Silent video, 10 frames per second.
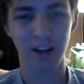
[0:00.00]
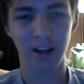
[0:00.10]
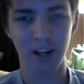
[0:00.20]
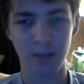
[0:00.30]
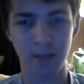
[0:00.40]

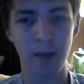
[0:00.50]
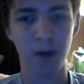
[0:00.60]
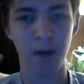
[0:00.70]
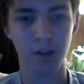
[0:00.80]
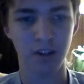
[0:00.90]
because
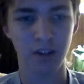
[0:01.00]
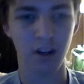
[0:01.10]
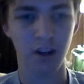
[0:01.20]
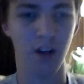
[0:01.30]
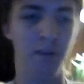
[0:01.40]
Batman wasn't
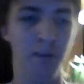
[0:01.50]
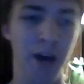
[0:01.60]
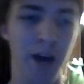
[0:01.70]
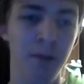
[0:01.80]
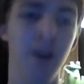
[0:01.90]

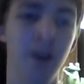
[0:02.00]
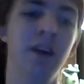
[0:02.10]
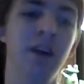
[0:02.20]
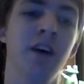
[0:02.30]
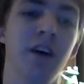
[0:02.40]
Batman-y
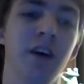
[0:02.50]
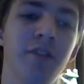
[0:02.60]
enough.